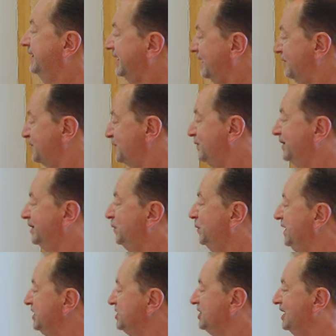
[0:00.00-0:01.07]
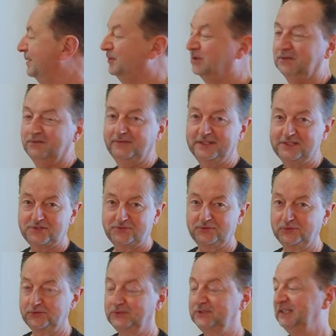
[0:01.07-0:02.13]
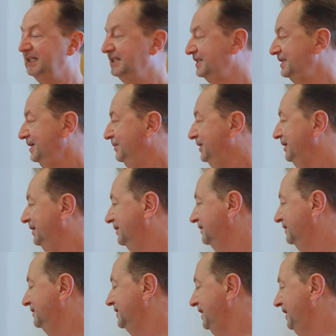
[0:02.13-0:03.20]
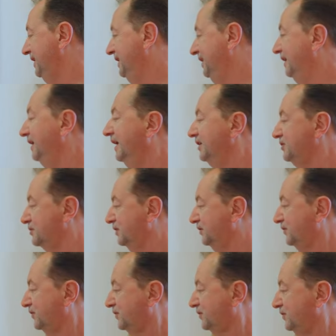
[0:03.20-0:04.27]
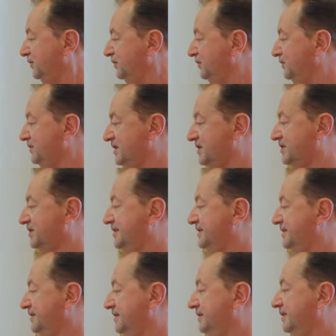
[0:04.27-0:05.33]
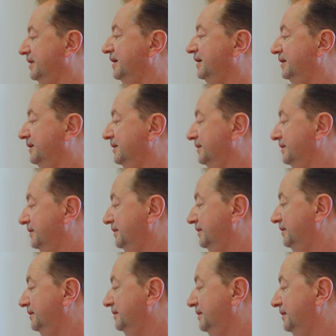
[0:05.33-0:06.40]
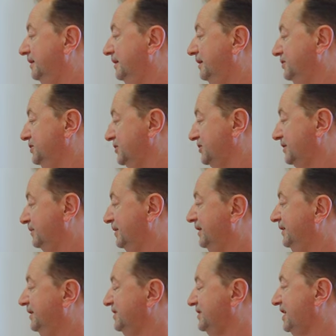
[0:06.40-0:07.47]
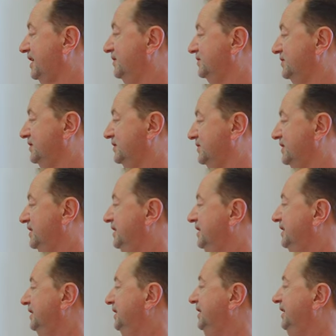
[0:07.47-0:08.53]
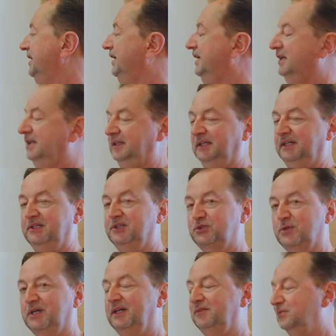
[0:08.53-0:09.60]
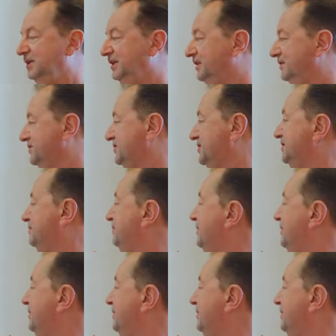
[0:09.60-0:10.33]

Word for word: think I was doing the Windjammer Festival during that time of year, and I drove through this, uh, just around these houses, and in a driveway, there was this